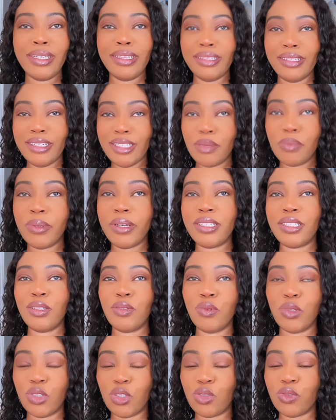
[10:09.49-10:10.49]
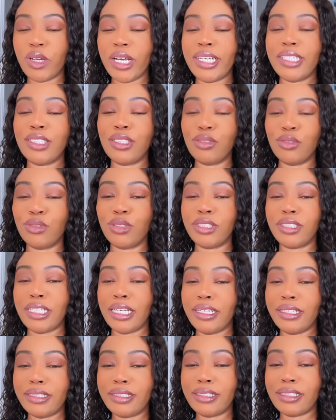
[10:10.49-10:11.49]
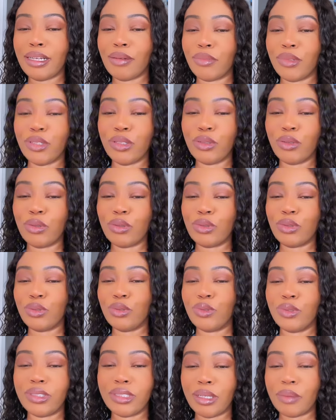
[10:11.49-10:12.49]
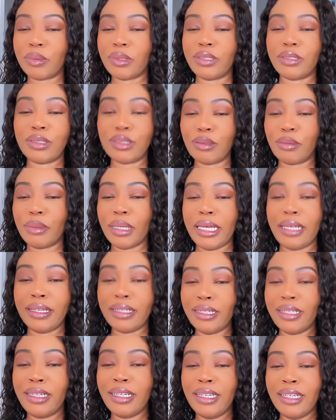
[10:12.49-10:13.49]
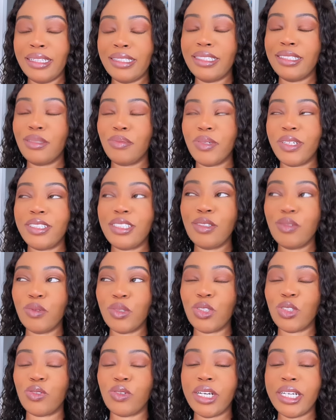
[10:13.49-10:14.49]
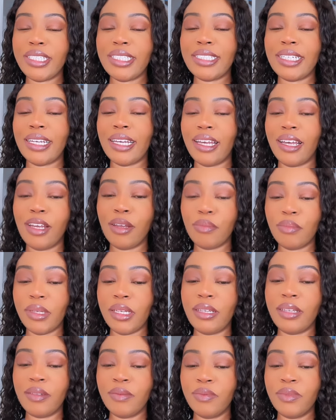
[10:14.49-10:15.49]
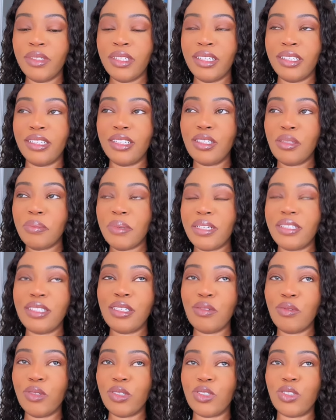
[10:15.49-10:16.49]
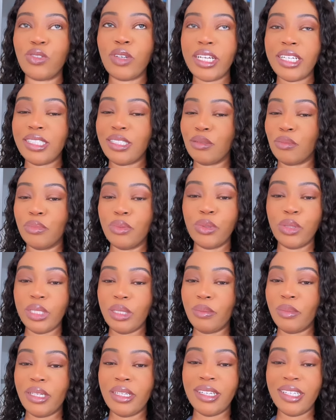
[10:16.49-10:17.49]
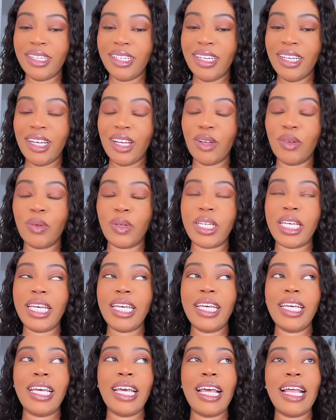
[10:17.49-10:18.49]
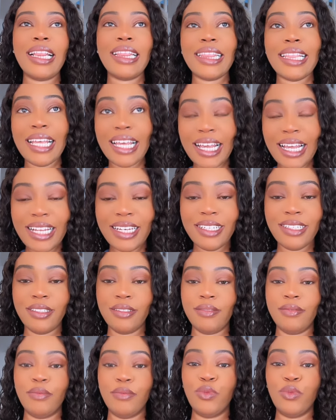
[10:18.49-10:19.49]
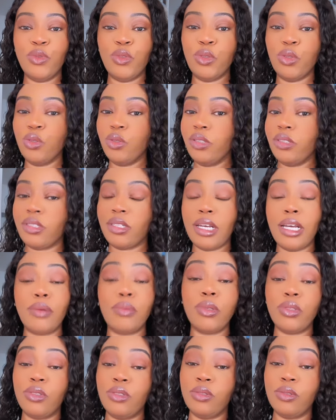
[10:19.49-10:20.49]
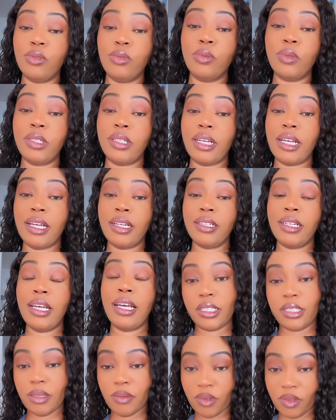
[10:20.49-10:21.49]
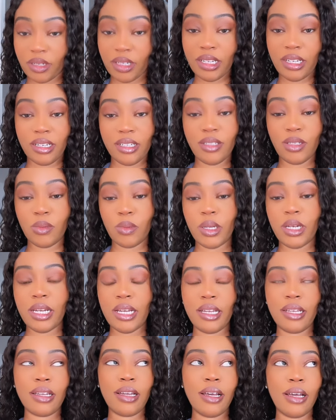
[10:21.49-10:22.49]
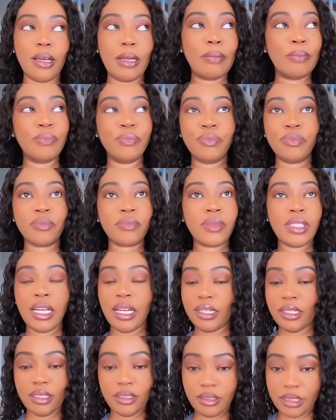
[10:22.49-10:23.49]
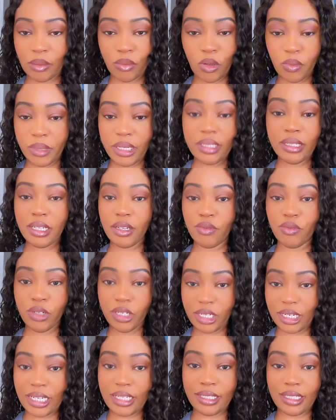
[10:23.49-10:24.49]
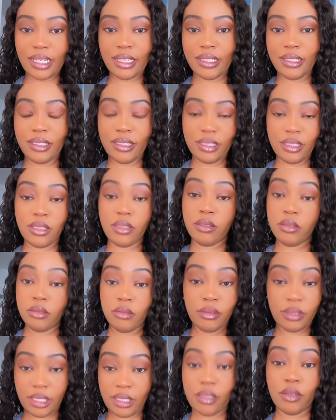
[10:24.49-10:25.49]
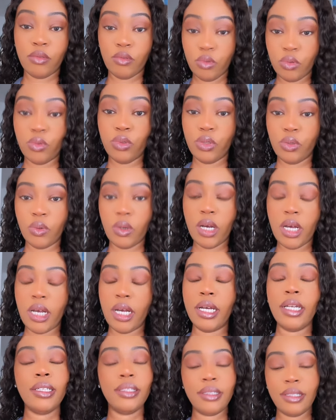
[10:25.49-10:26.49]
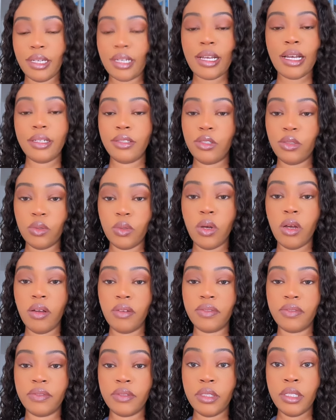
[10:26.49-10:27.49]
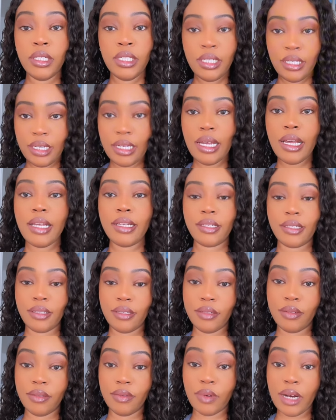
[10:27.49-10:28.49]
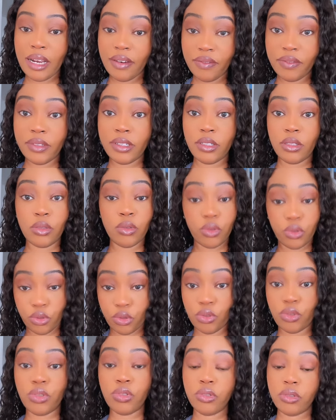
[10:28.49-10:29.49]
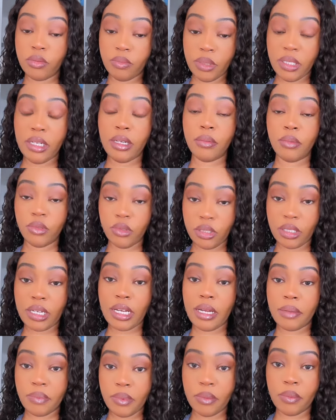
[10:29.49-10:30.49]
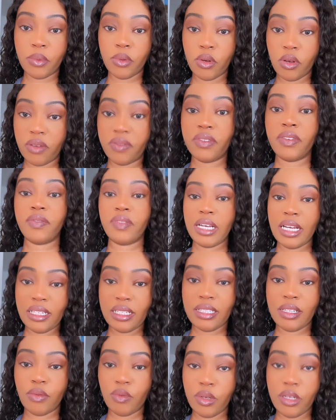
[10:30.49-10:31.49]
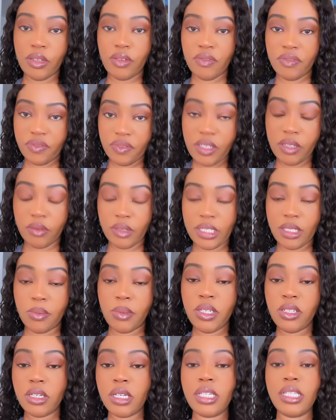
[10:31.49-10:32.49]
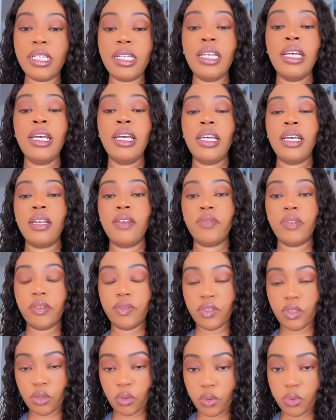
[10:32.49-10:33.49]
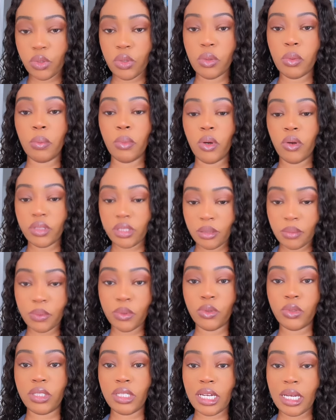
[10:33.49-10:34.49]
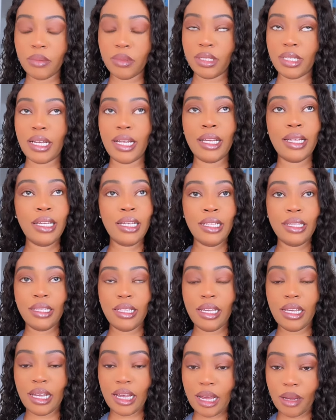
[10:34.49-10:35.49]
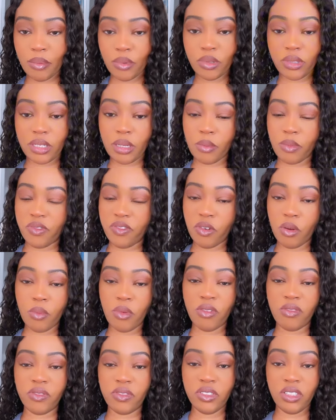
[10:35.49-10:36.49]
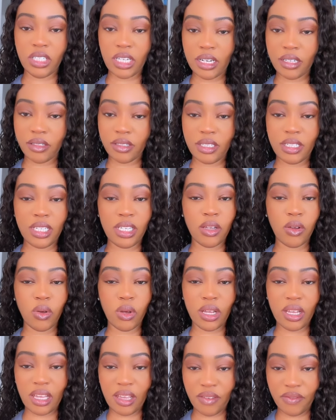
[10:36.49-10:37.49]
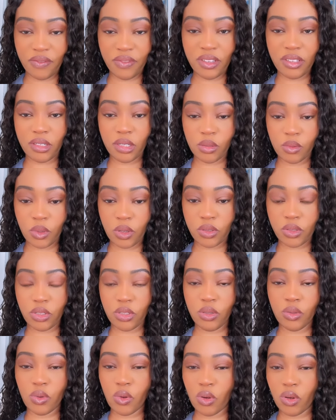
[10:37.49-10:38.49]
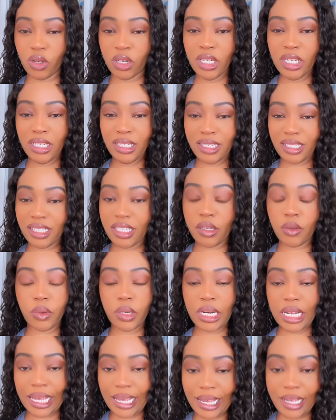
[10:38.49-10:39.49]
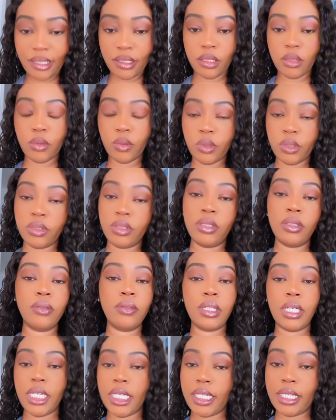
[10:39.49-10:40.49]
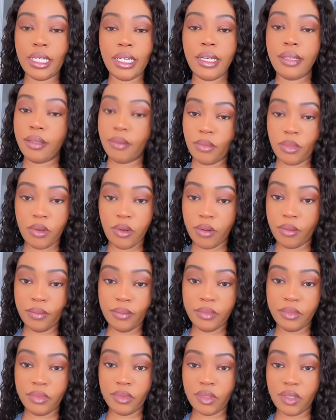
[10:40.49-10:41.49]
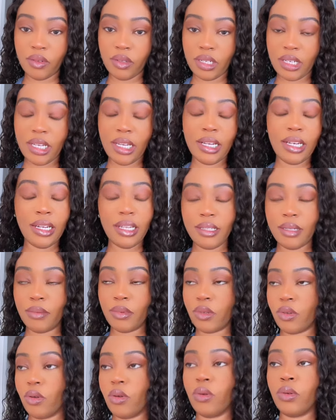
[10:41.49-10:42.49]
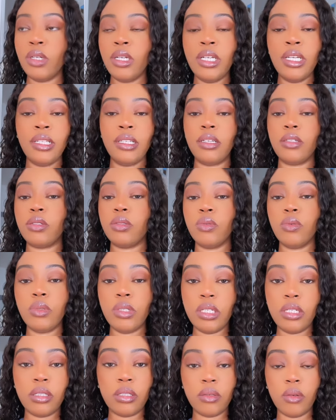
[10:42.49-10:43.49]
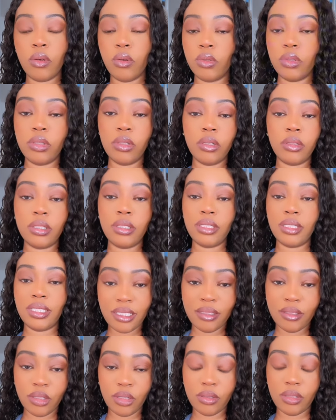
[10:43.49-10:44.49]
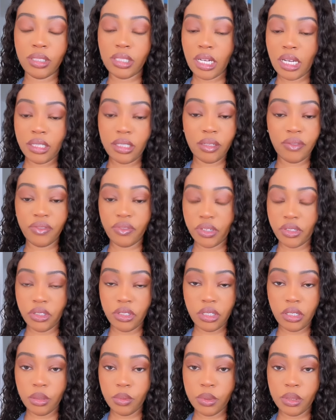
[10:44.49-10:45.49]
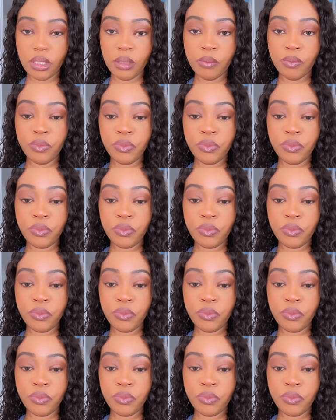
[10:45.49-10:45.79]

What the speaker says: this person was trying to say something or do something to me. This person was trying to hurt me. This person was trying to bully me, okay? And then you decide what you do with that. Like, some of the ladies were like, the moment they realize that this is like who you are, they cut you off. Yes, rightfully so. You should be able to cut people off if that's the way you feel, especially if they've shown you multiple times that they harbor some form of jealousy or envy towards you or secret hate towards you. Like, let them go. Okay, let them go. There's no need to hold on to such friendships.